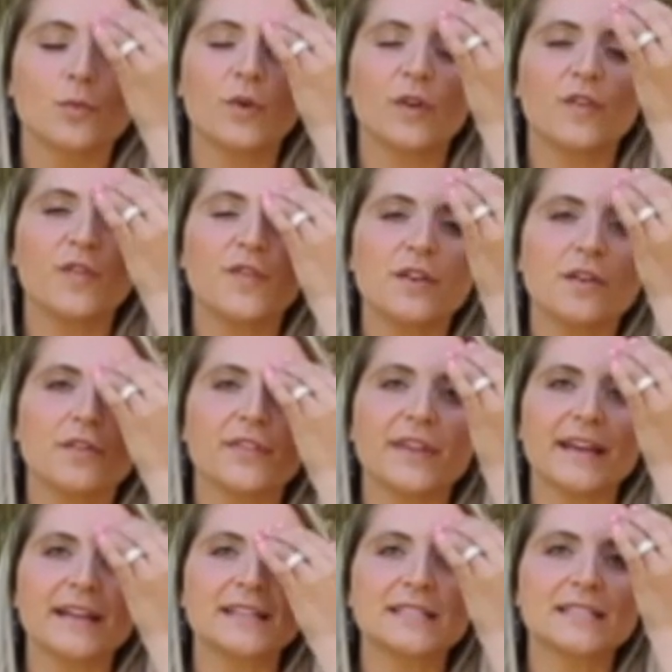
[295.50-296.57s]
would feel
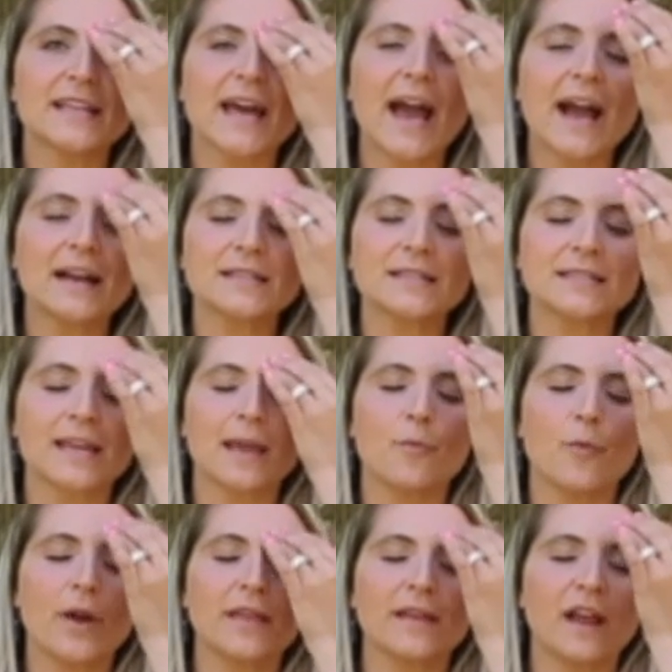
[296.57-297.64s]
the exact same
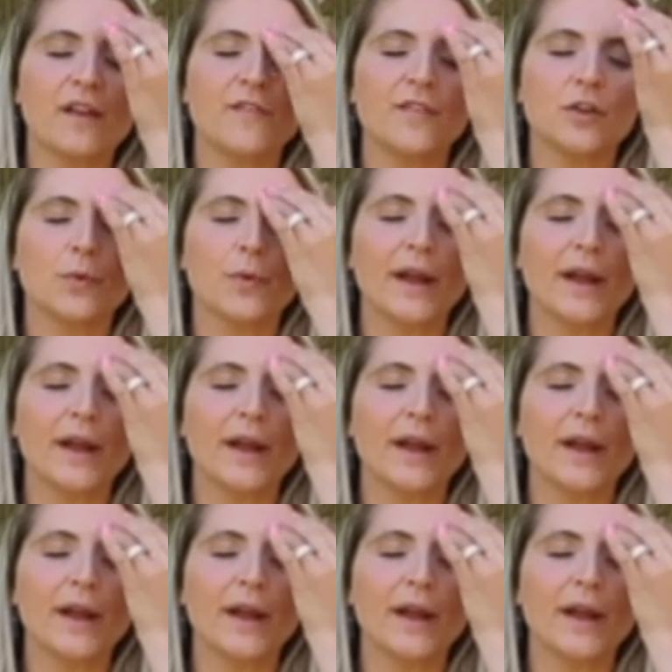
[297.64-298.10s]
way that I feel